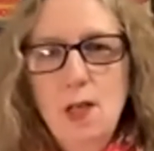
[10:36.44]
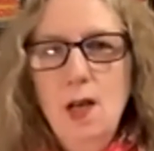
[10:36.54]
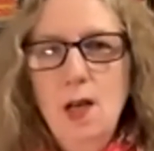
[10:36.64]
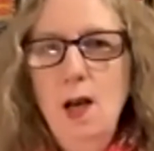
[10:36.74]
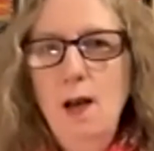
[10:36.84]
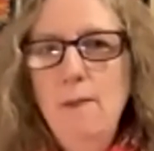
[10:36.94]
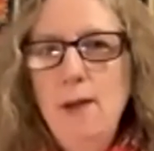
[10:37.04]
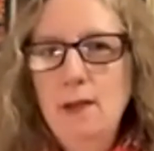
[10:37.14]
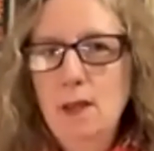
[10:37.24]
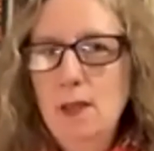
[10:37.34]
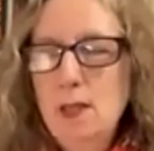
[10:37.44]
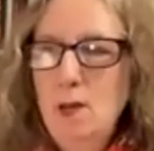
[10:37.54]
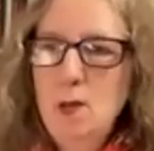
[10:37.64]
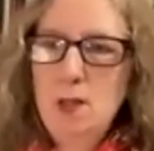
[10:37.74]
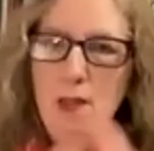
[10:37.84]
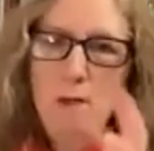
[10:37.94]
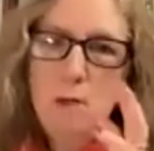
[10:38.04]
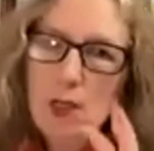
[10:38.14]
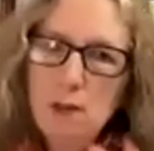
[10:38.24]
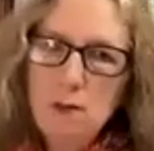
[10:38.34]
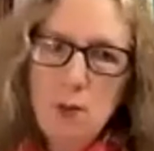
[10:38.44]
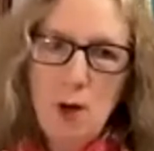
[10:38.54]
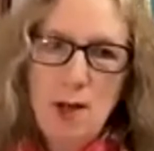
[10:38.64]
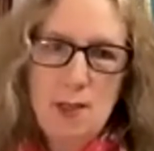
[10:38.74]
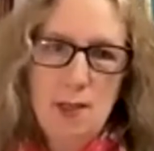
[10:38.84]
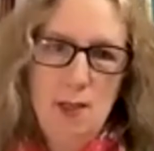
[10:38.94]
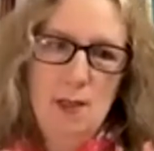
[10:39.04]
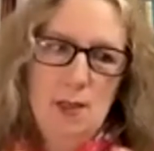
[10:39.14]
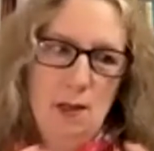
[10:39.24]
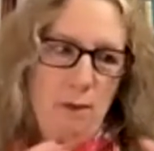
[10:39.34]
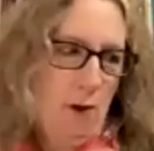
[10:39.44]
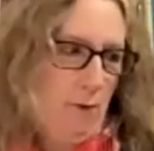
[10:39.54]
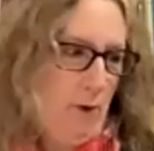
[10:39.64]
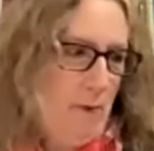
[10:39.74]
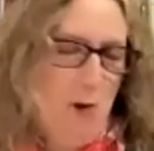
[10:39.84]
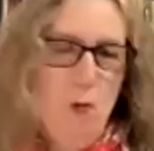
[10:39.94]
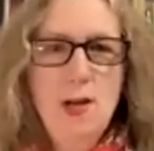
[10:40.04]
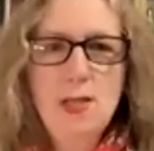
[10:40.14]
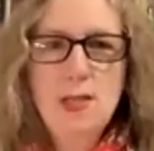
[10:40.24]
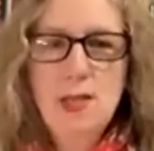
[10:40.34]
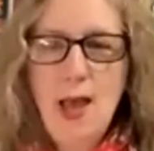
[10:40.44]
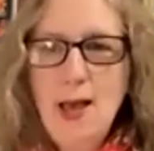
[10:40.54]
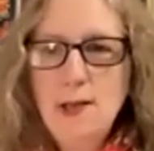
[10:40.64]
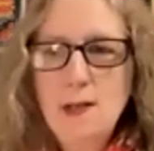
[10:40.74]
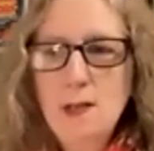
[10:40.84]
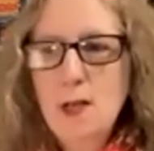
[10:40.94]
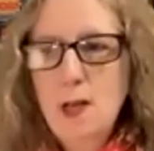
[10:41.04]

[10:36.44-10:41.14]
And the list that was in the middle of the process is different from the one at the end.